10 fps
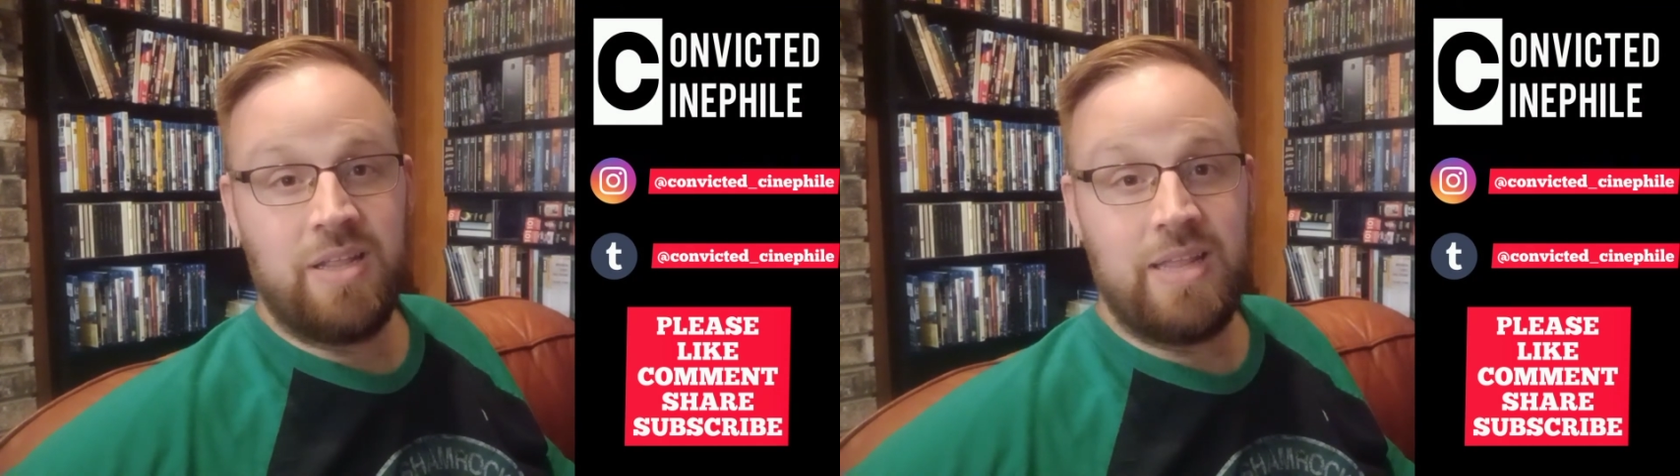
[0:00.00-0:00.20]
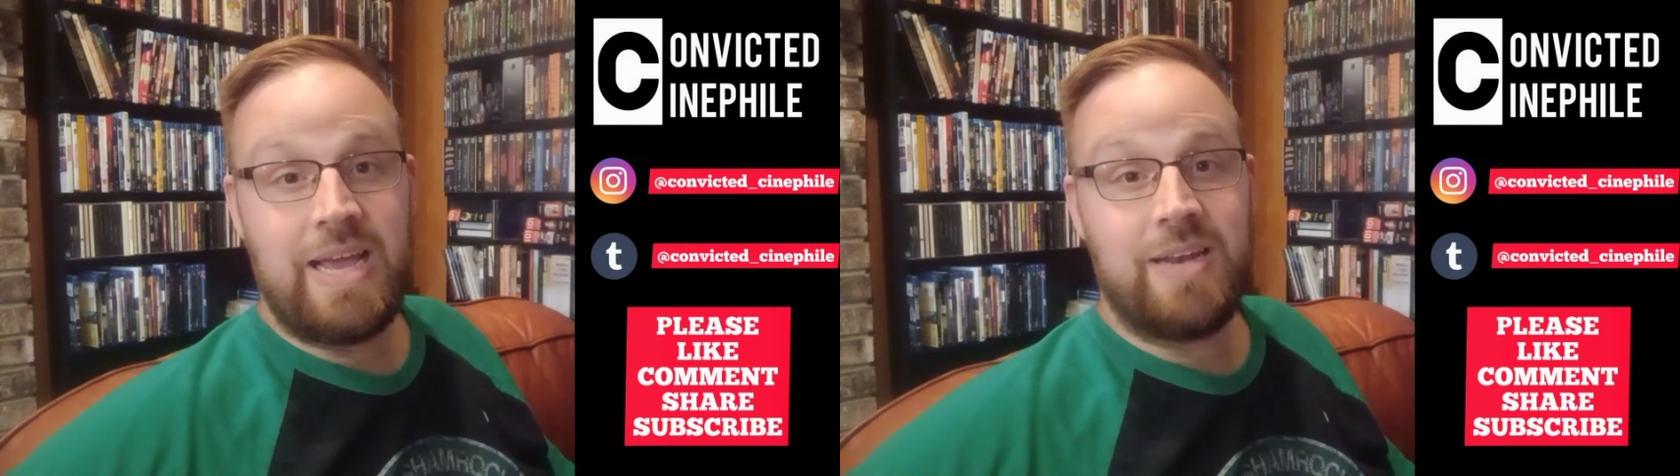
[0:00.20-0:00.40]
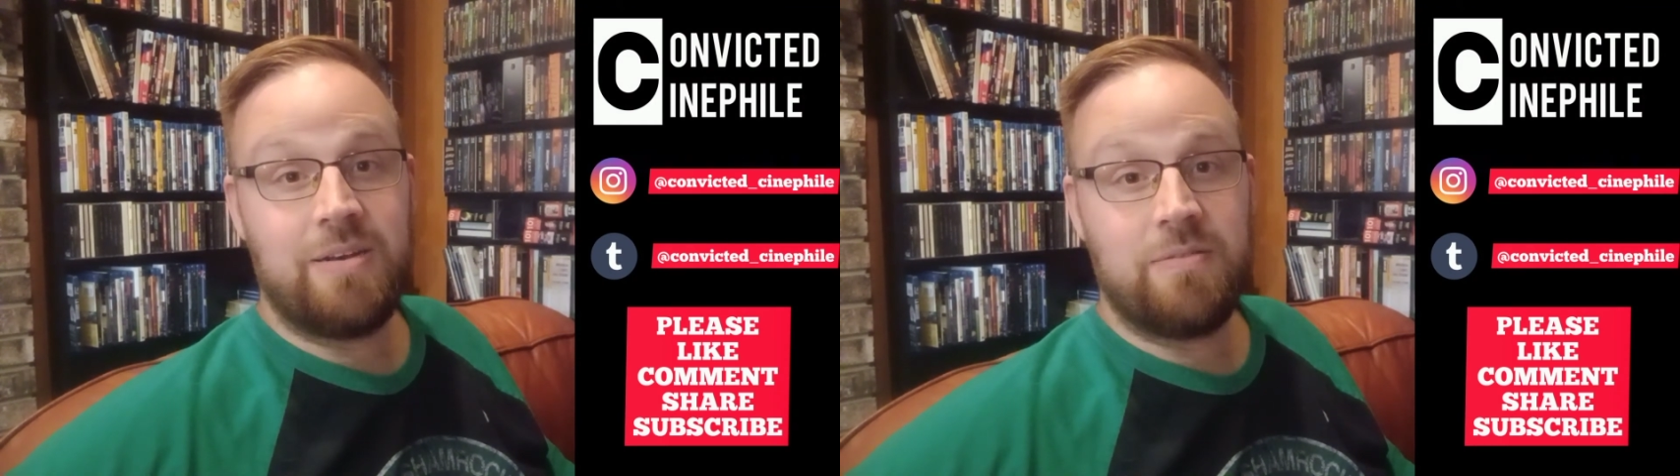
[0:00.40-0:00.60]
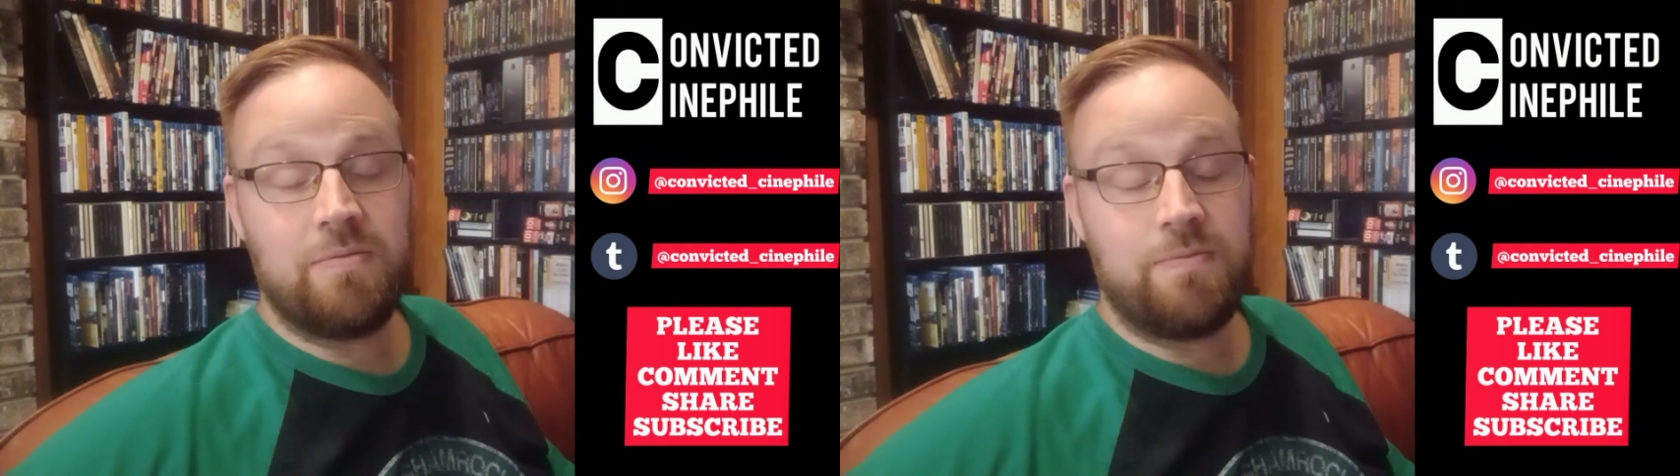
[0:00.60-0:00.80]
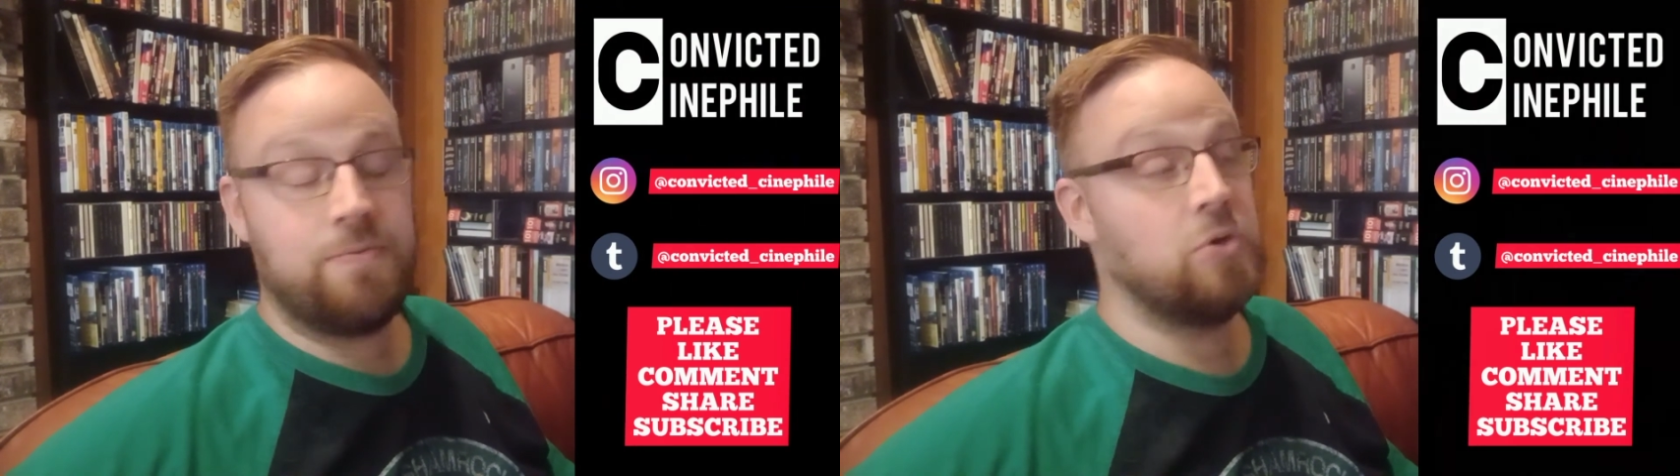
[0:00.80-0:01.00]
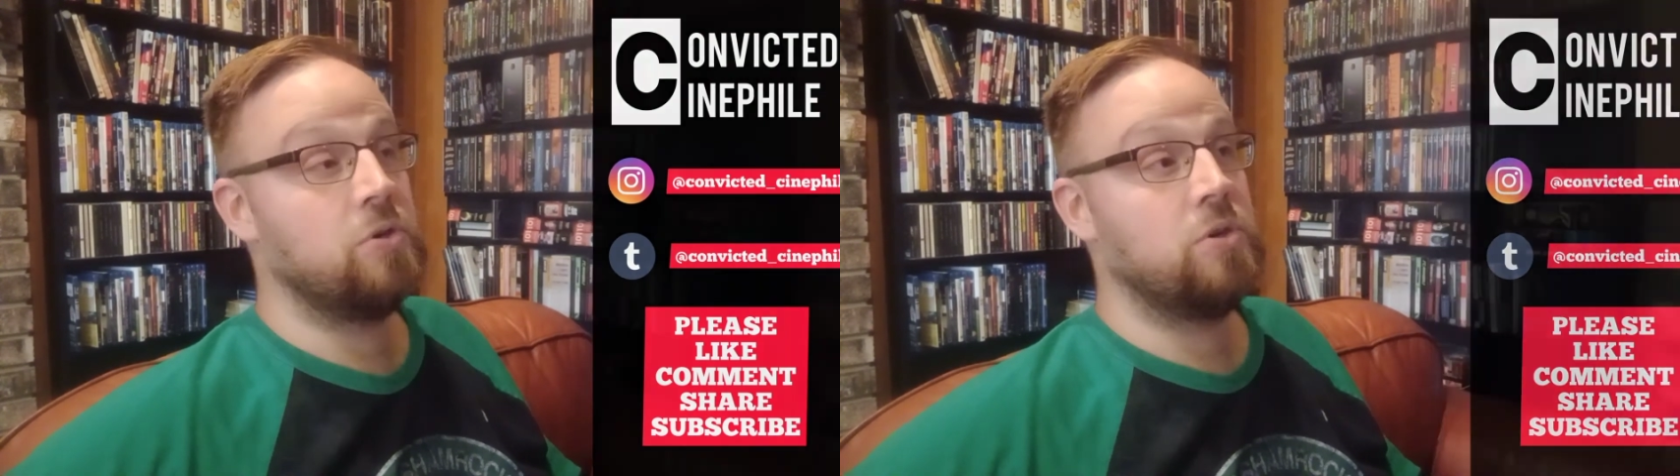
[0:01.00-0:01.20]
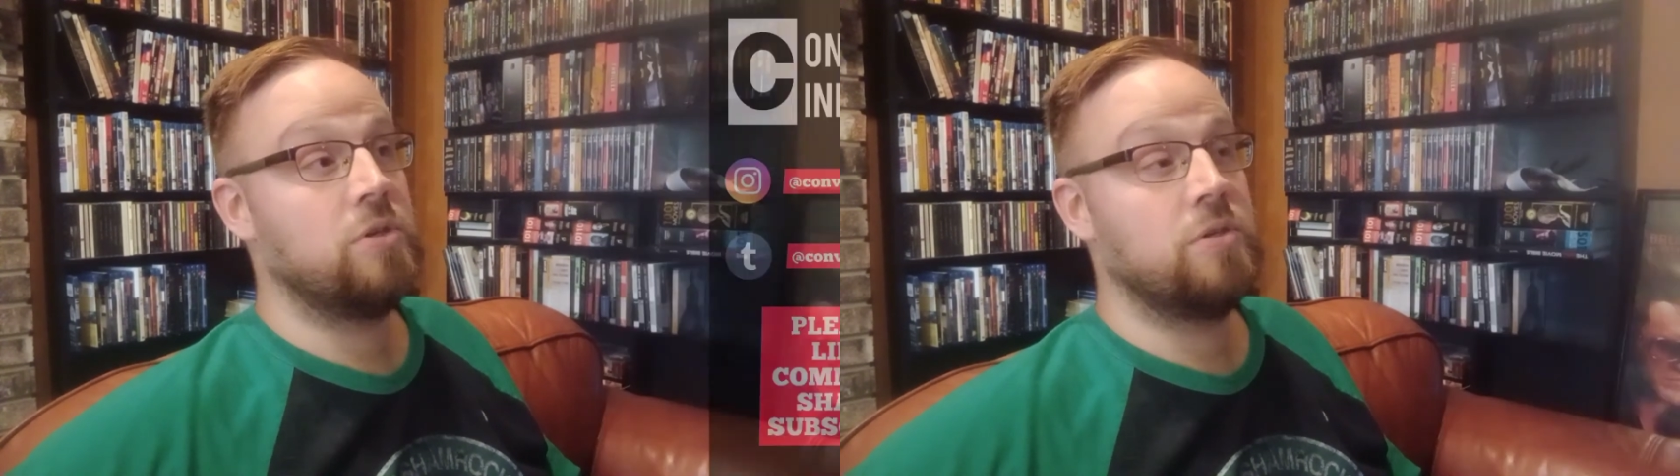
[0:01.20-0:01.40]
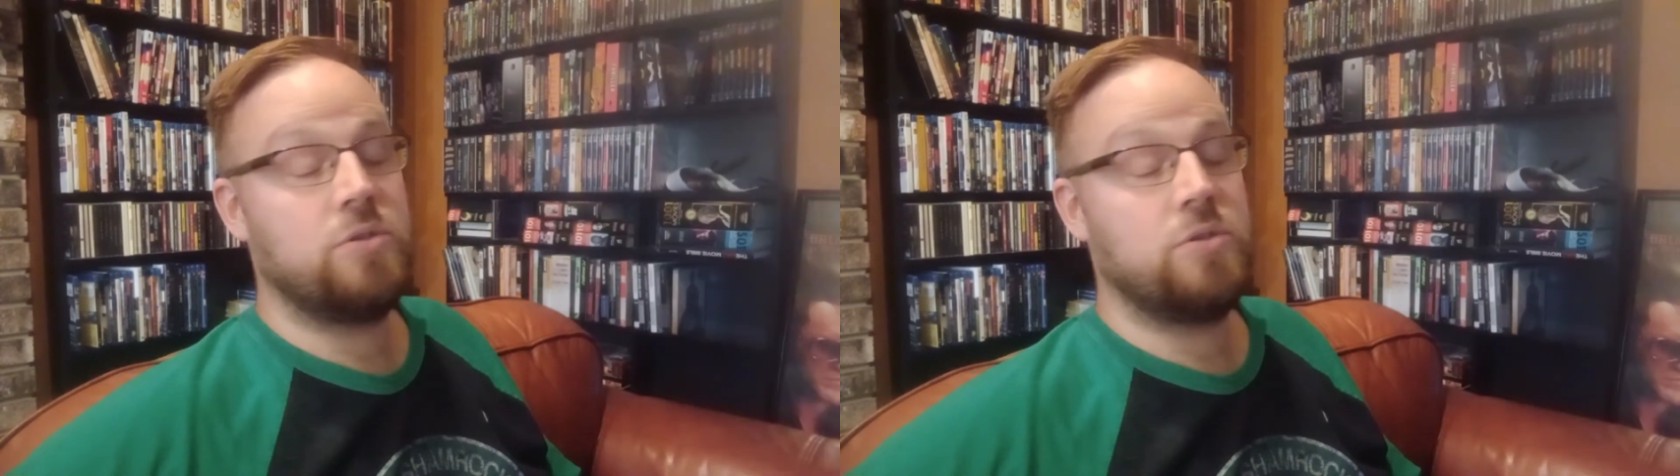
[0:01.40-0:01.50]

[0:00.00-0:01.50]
That, for